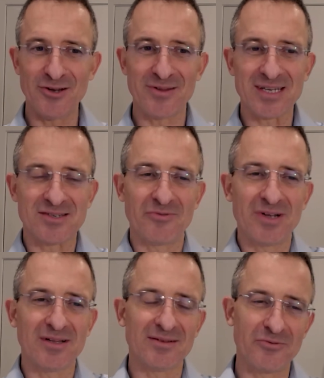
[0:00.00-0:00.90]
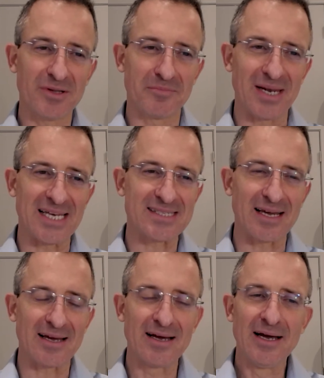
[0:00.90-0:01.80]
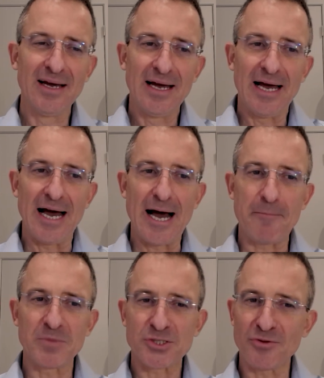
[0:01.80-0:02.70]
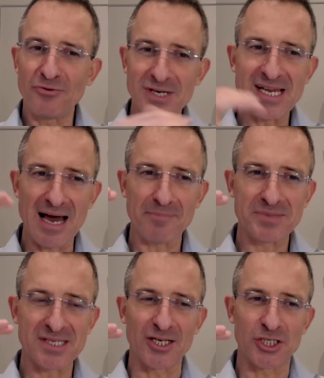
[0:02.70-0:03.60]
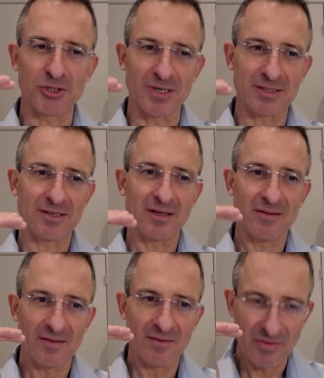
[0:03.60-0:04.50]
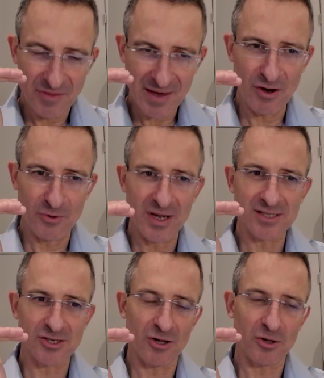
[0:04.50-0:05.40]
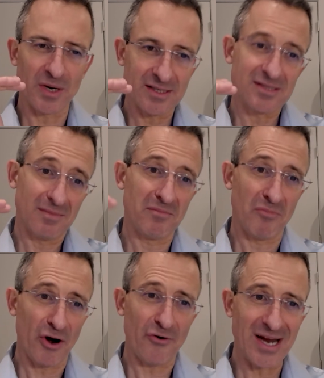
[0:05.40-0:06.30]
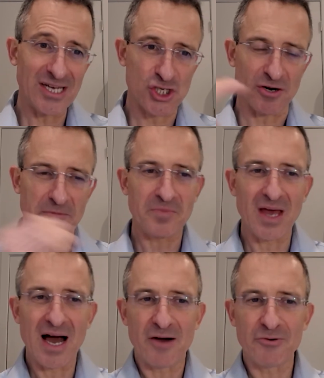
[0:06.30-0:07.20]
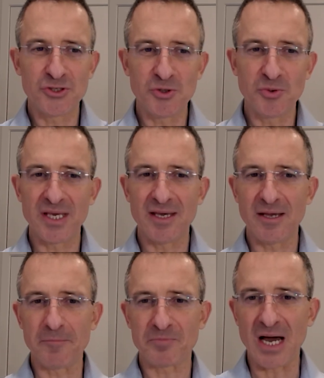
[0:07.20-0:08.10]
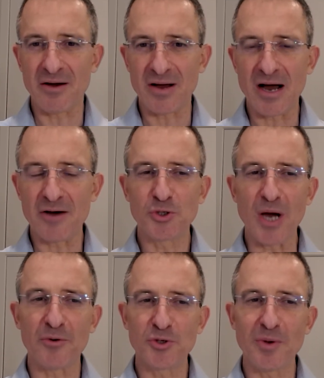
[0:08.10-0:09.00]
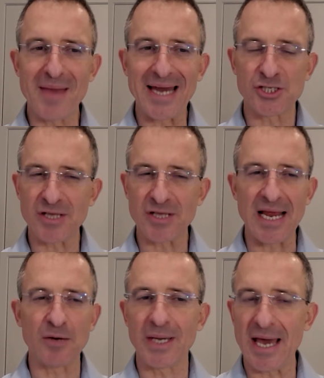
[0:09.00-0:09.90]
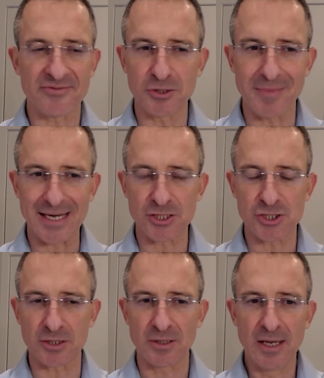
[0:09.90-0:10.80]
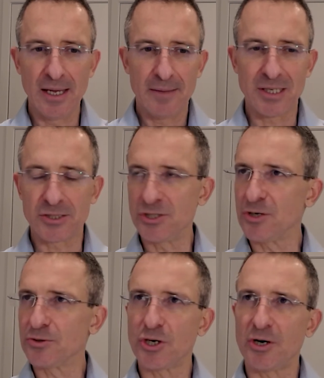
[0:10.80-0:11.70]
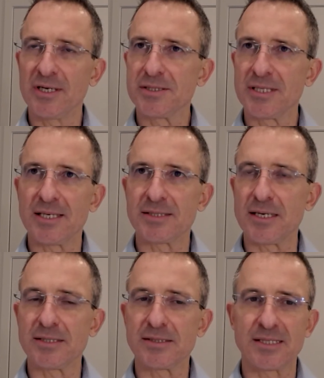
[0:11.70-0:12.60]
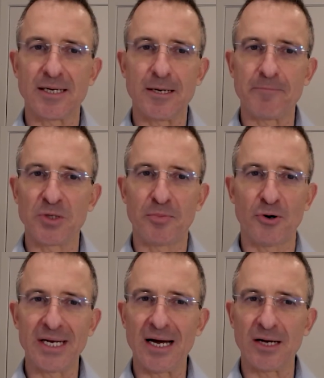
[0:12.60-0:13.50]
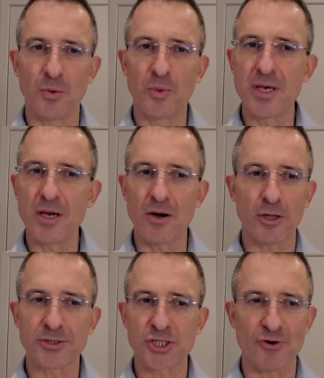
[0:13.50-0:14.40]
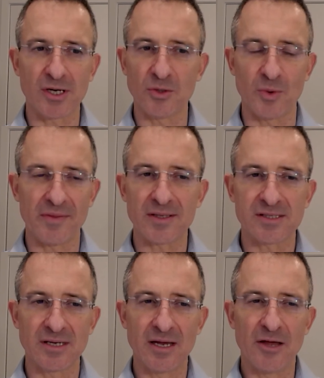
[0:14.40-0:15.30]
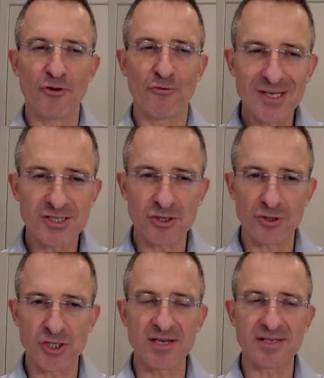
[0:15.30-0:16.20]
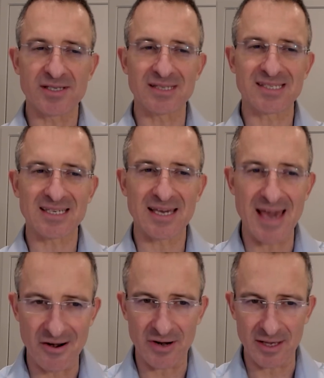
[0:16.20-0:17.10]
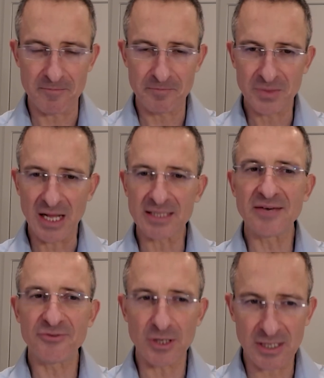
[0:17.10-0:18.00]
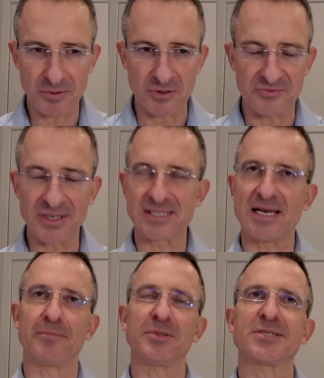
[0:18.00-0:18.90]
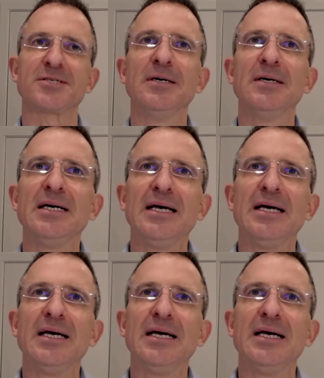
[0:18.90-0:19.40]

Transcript: You know, that's a real, real blessing. Um, so there is an upside to it. The thing, though, is always moderation. How do we how, how do how do we manage that? And we have to manage it because you know, Johnny, as as, as uh, you point out, we all struggle with it. The research is scary. I'll give you a couple of examples.